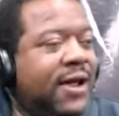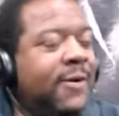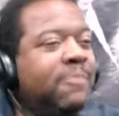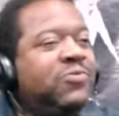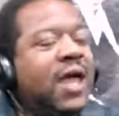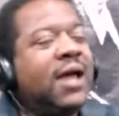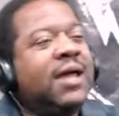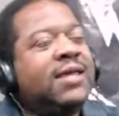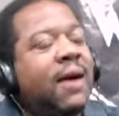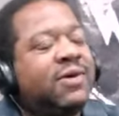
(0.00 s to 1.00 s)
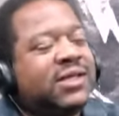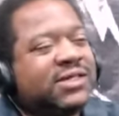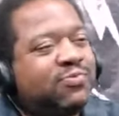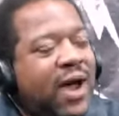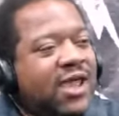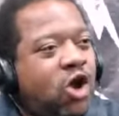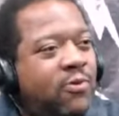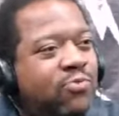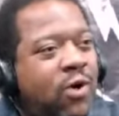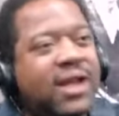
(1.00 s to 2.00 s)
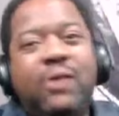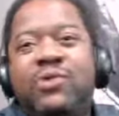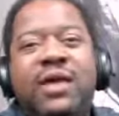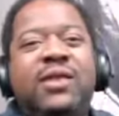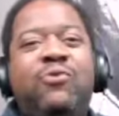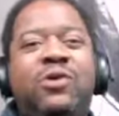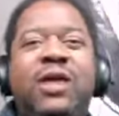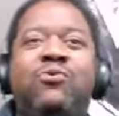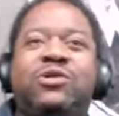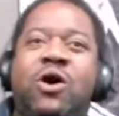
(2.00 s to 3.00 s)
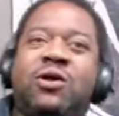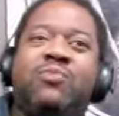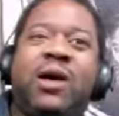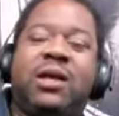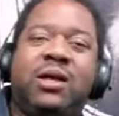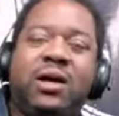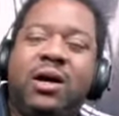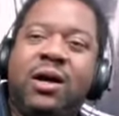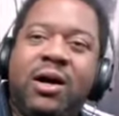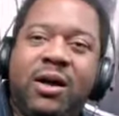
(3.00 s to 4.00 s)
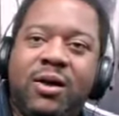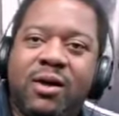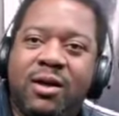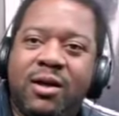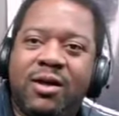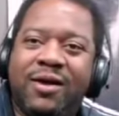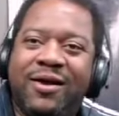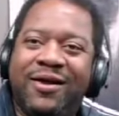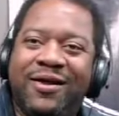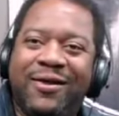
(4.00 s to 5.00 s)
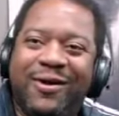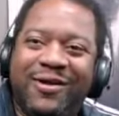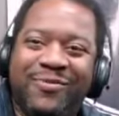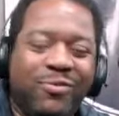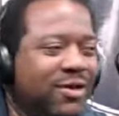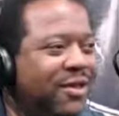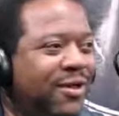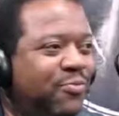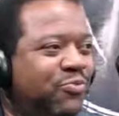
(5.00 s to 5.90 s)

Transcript: Despite, yeah, yeah, but despite uh, Kobe Bryant, they, they, they, were, they were talking about. Ladies and gentlemen, that was the uh, our engineer, Mr.